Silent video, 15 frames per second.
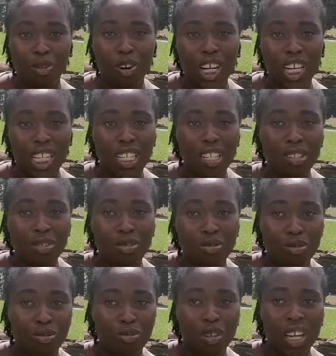All you need to
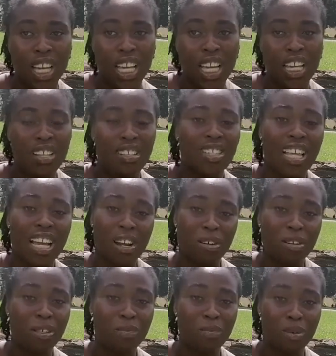do is get
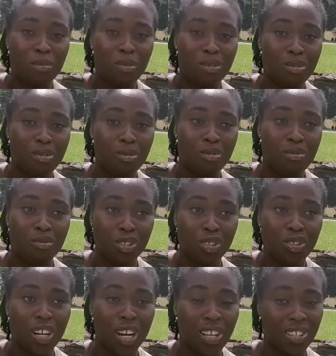your spray bottle to
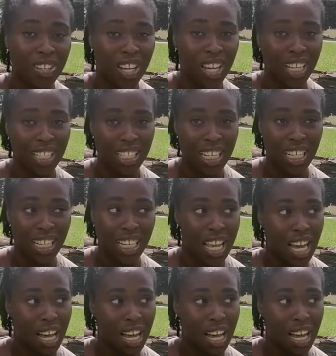moisturize your hair daily,